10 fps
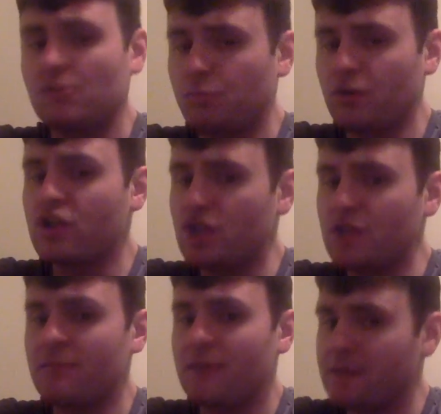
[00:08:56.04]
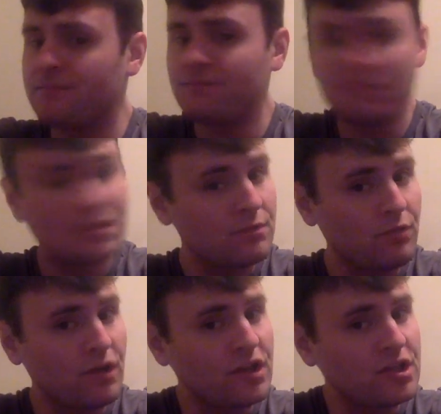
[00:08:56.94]
pretty cheap, man. It's
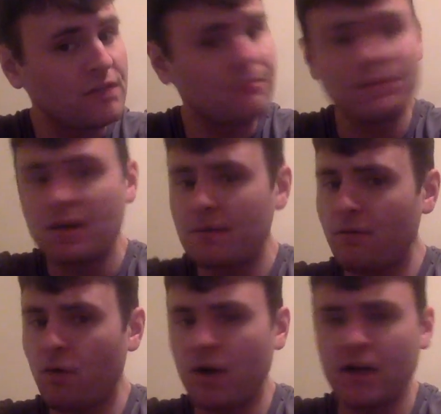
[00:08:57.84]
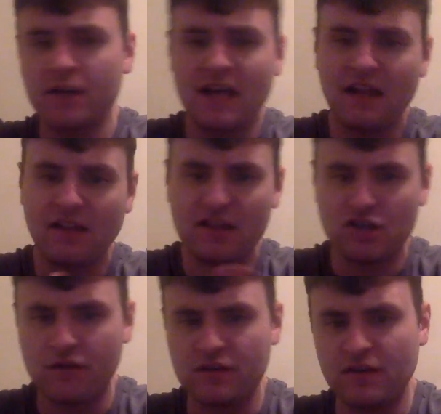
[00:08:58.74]
pretty cheap. Before I heard that, I like
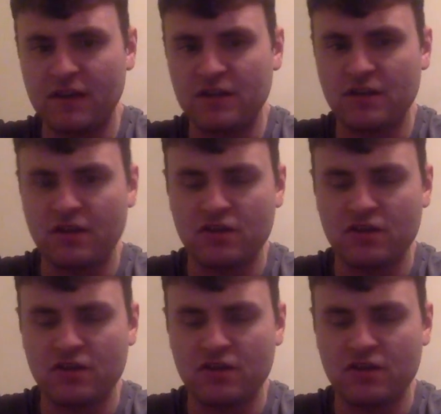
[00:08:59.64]
Jarvis Landry. I thought